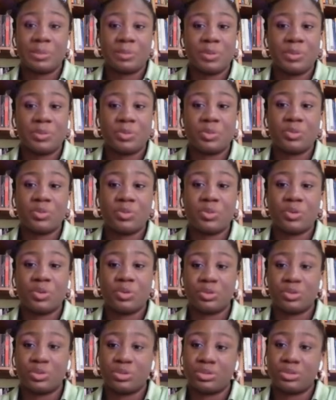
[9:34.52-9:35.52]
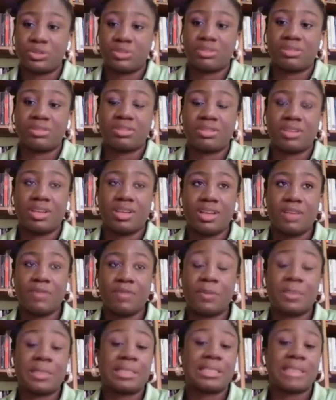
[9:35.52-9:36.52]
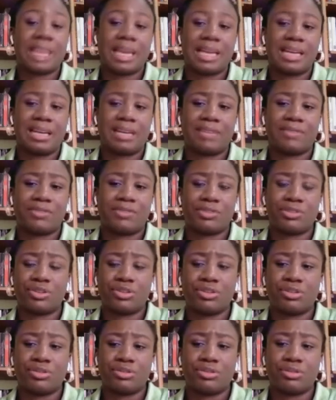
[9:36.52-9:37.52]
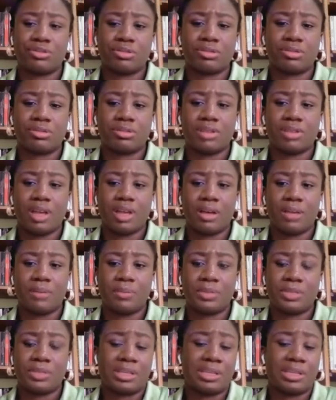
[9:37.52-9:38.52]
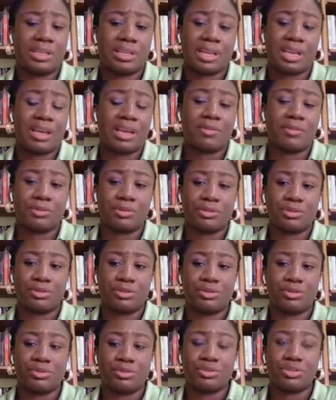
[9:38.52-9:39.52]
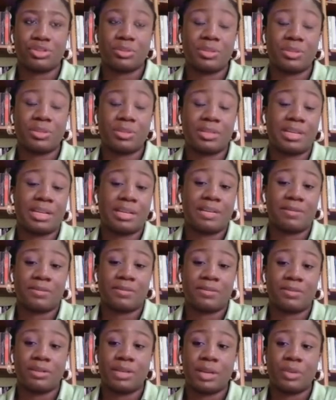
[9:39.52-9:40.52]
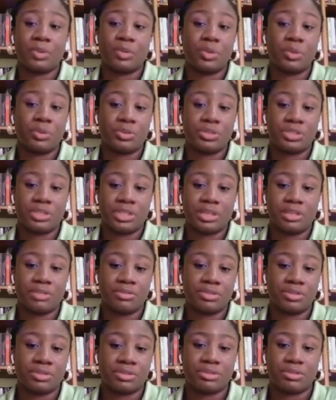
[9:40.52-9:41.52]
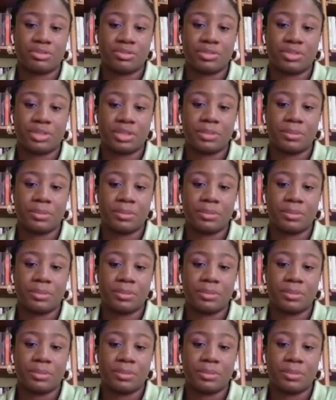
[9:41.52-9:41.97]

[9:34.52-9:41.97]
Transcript: people for being tired and for just not putting in their efforts to something that they feel like will not produce any results for them.